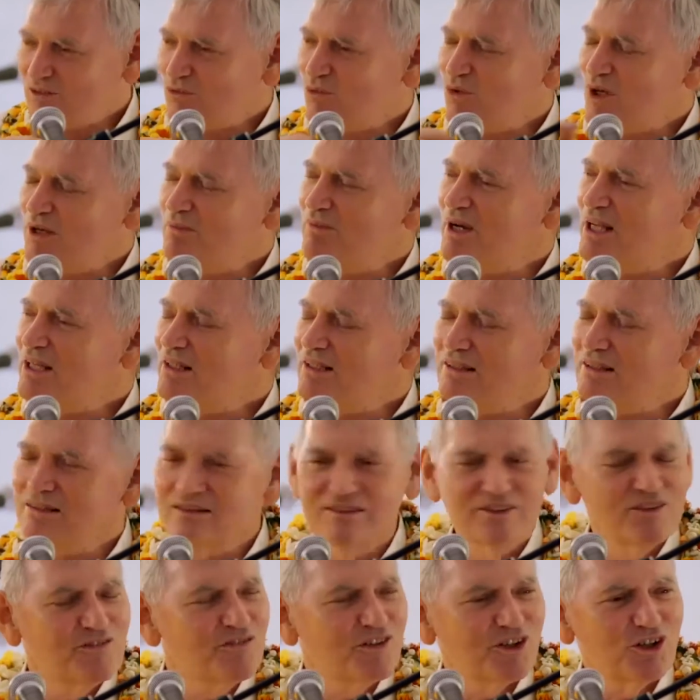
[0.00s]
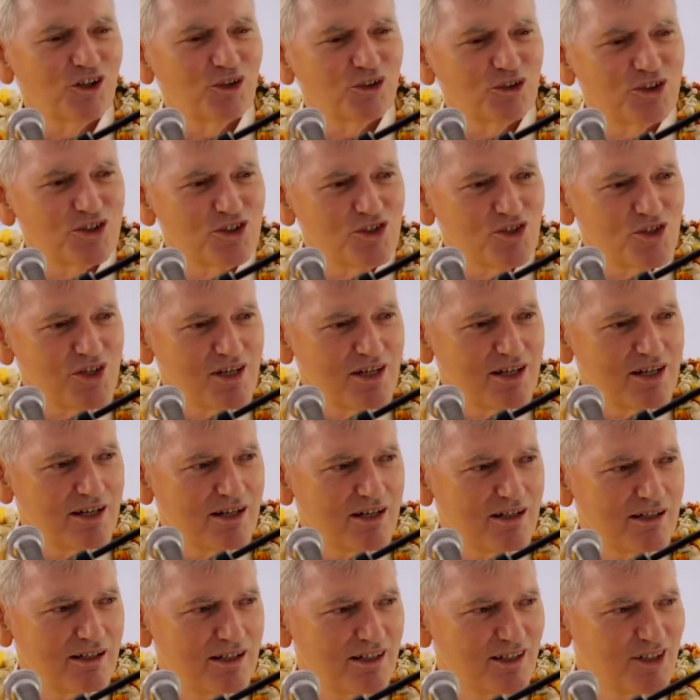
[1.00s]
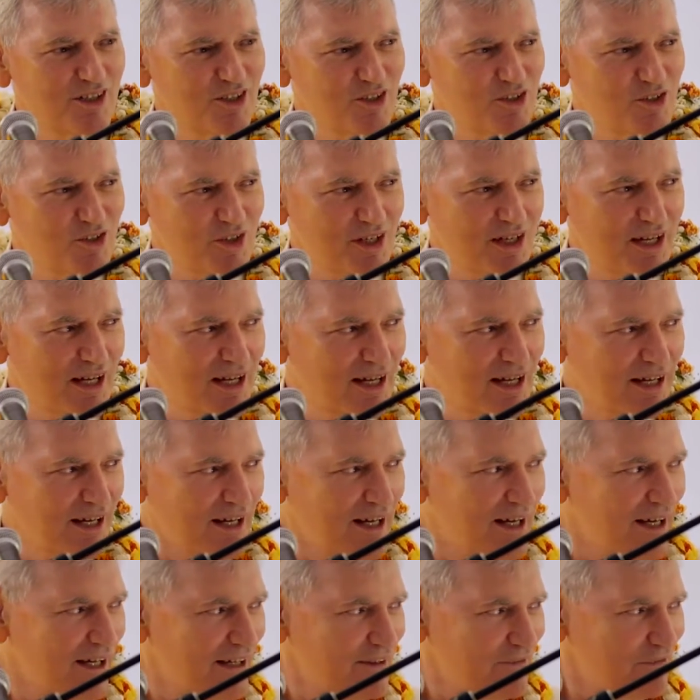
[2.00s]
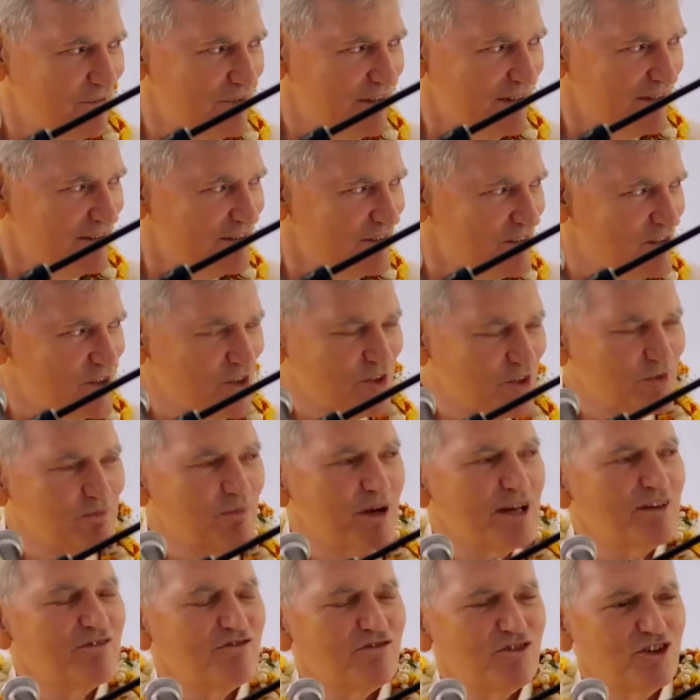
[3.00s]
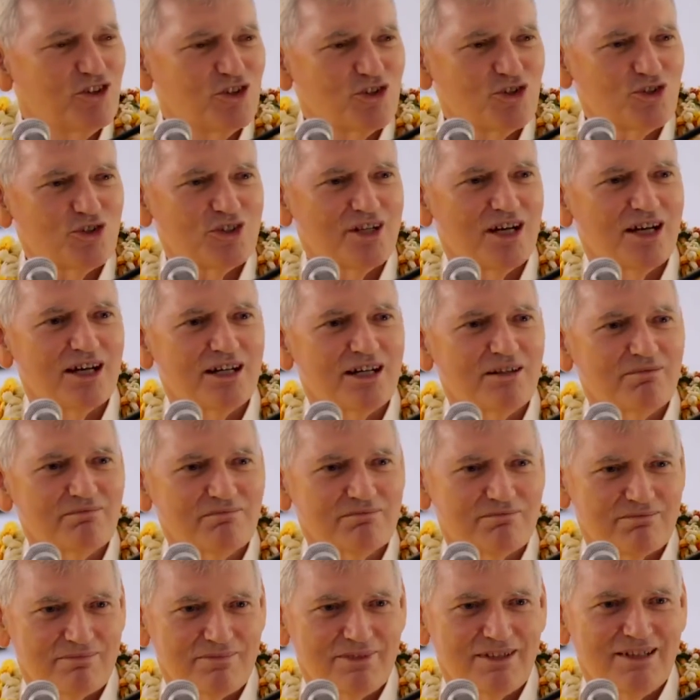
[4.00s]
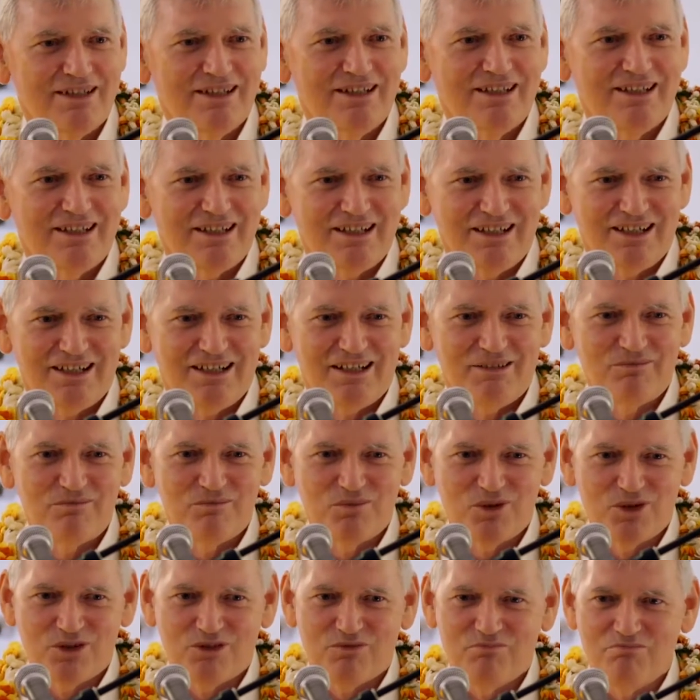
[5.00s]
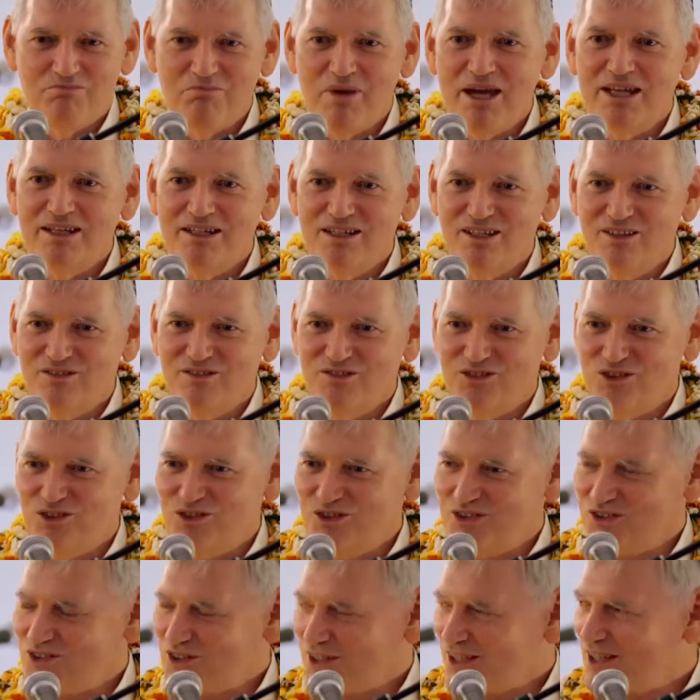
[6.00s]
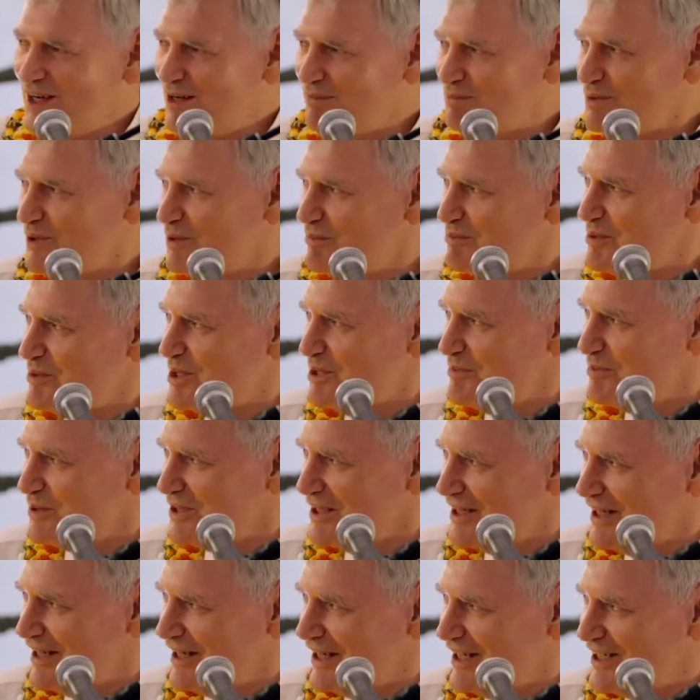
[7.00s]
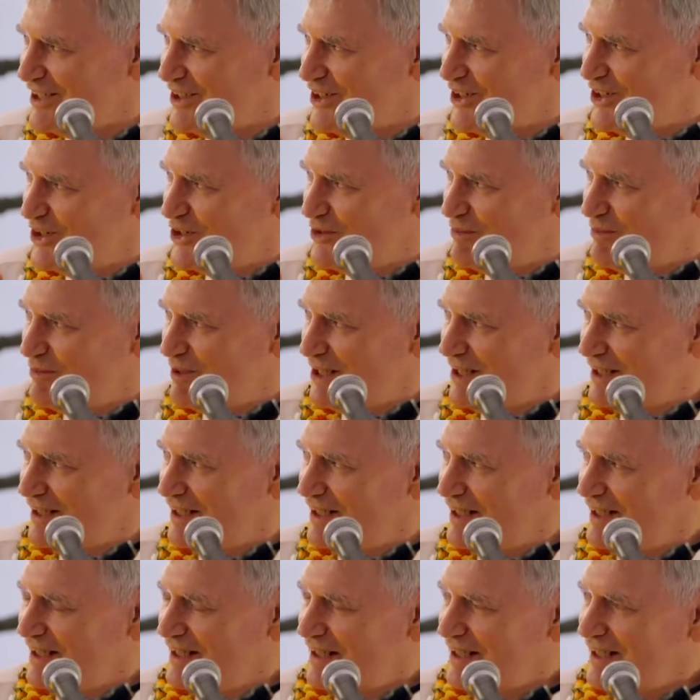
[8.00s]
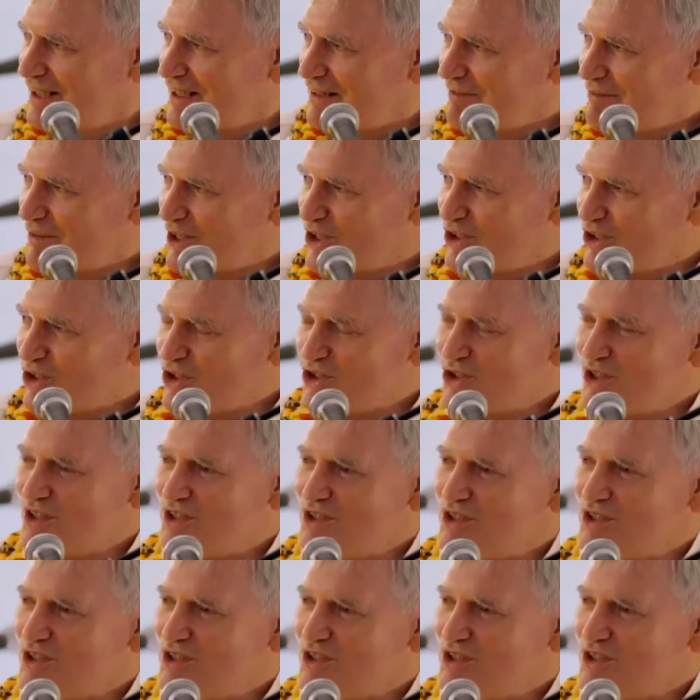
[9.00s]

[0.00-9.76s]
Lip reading: one of my little difficulties here is this is my first time with many of you. There's a couple of people here I know, but because